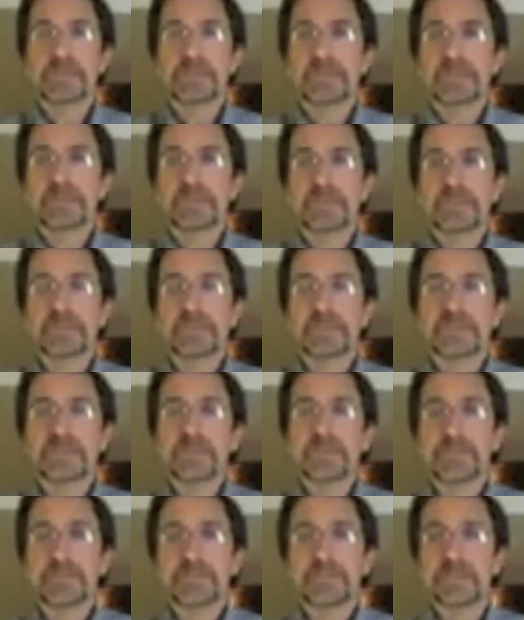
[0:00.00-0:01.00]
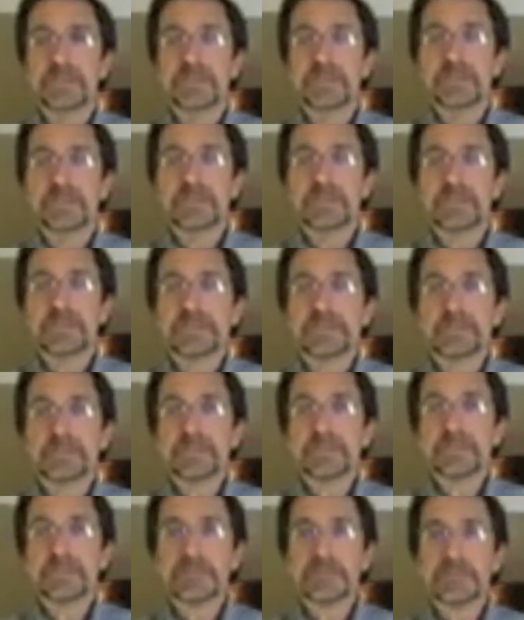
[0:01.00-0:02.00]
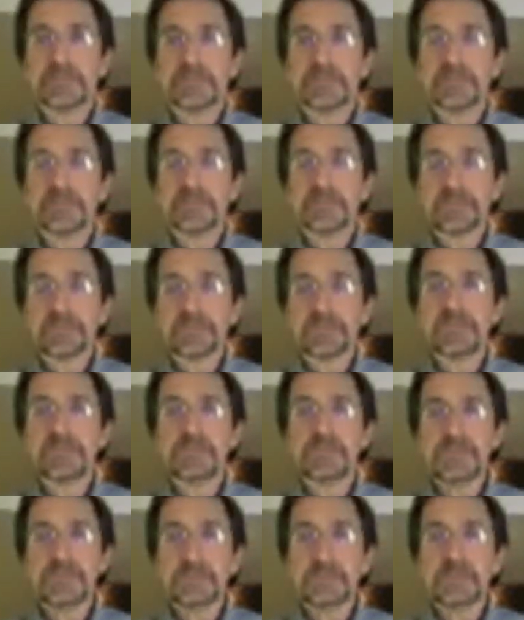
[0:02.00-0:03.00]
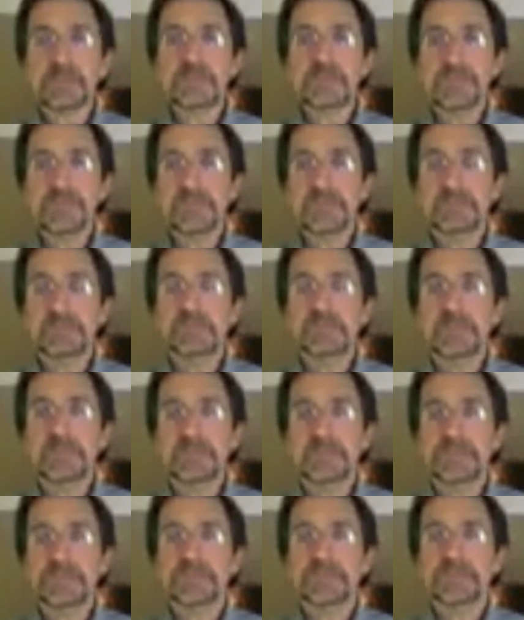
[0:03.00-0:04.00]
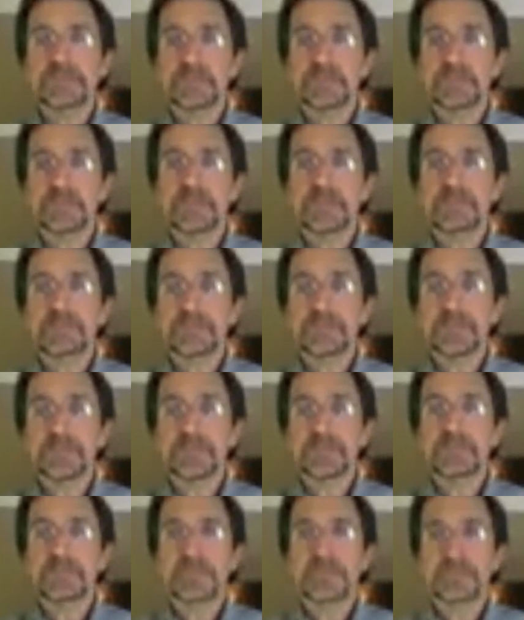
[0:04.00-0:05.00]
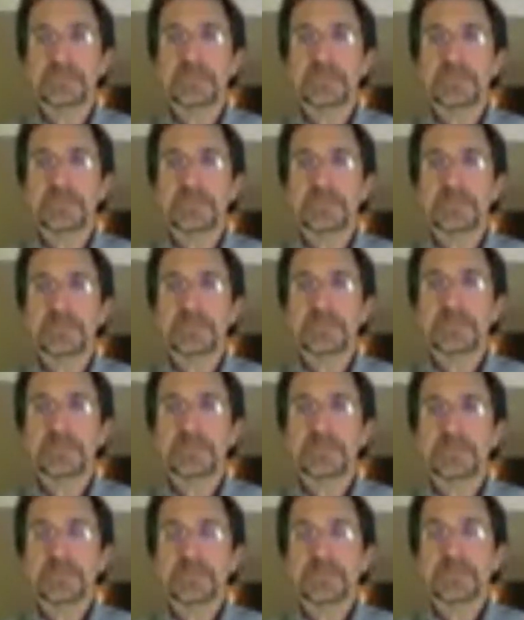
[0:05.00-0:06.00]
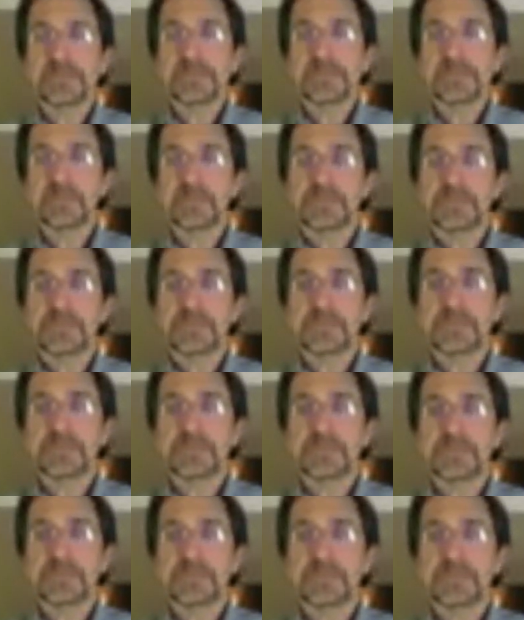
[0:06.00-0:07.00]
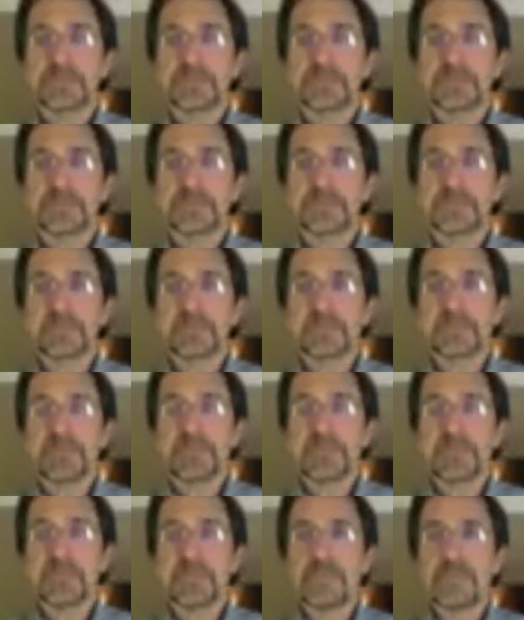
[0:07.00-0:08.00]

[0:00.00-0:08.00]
(not speaking)